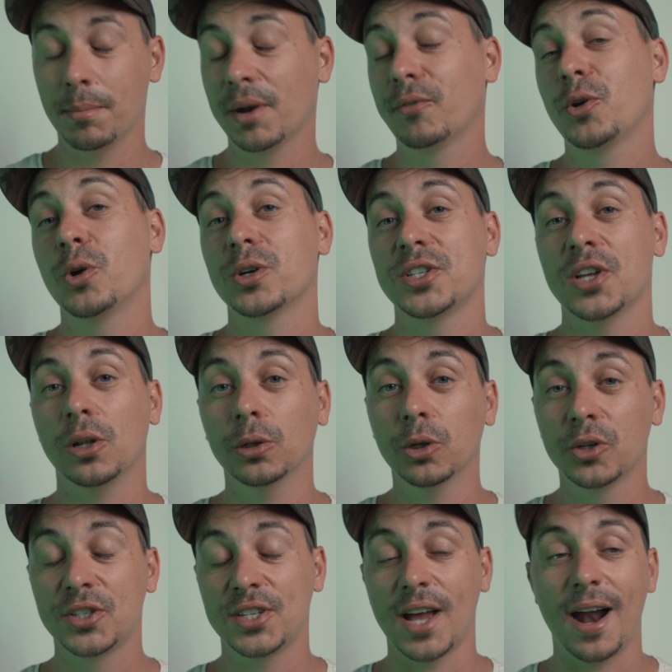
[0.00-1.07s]
But of course,
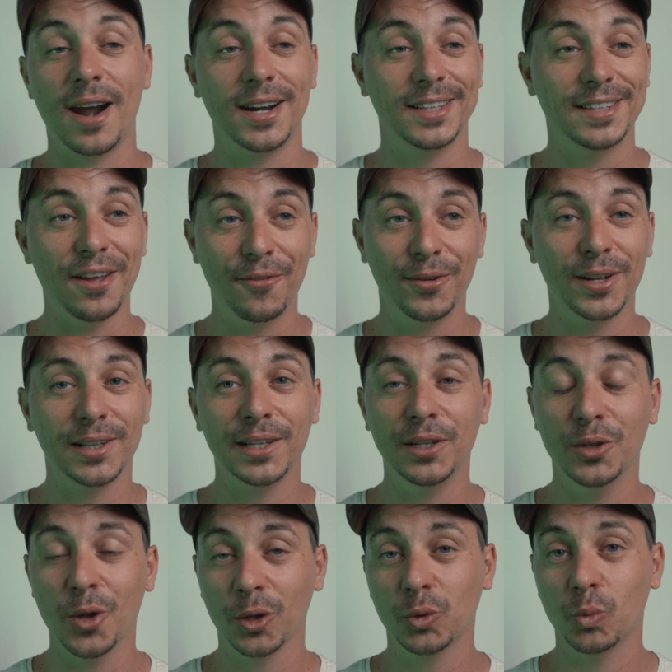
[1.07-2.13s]
looks are definitely
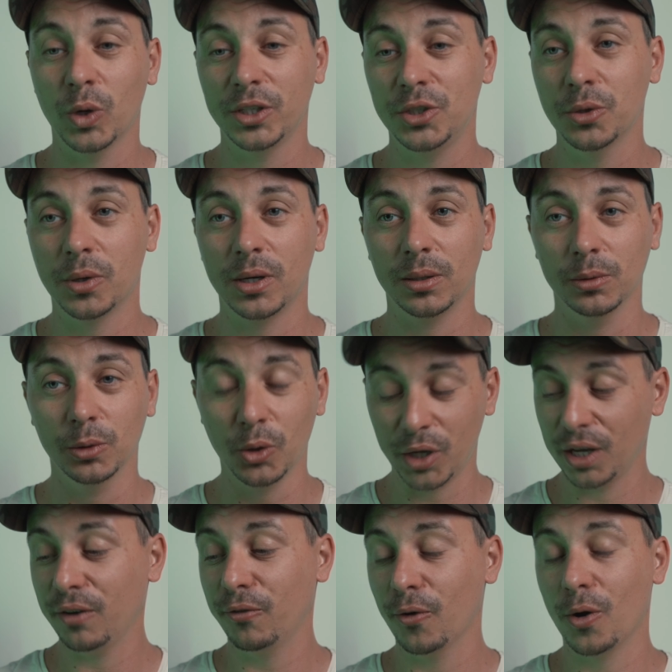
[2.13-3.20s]
not what you're
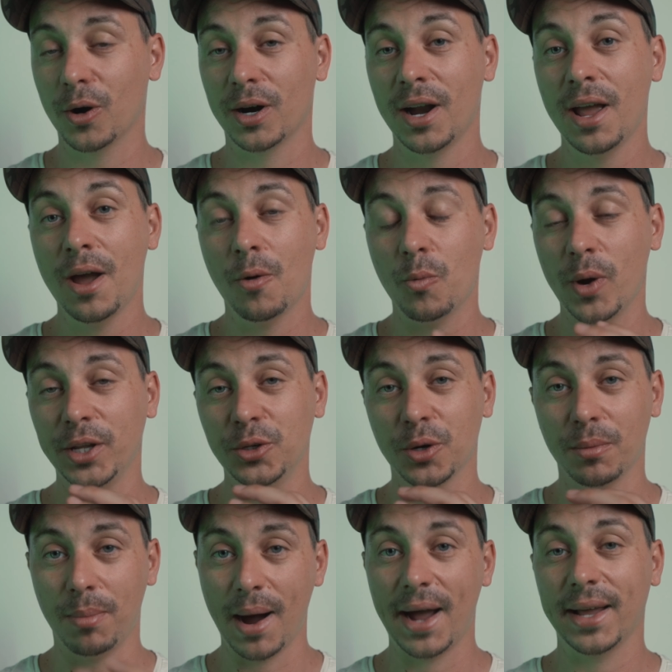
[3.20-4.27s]
looking for when
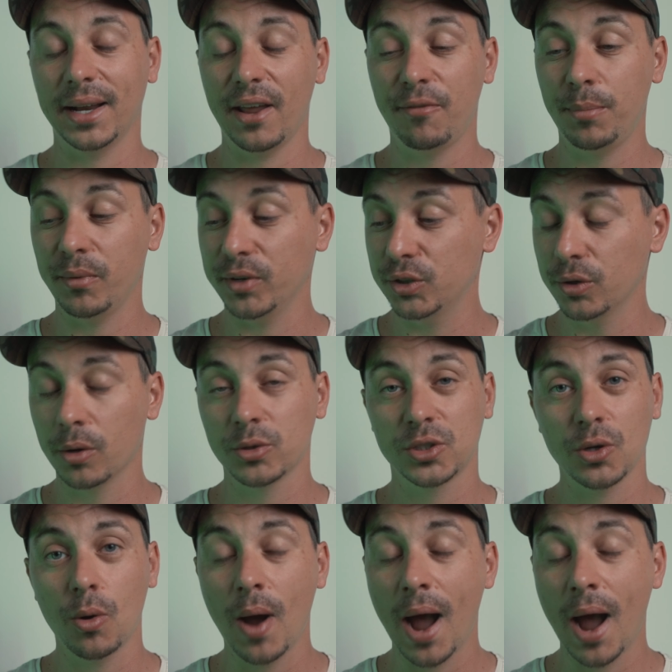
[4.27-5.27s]
you're buying an F P V drone. So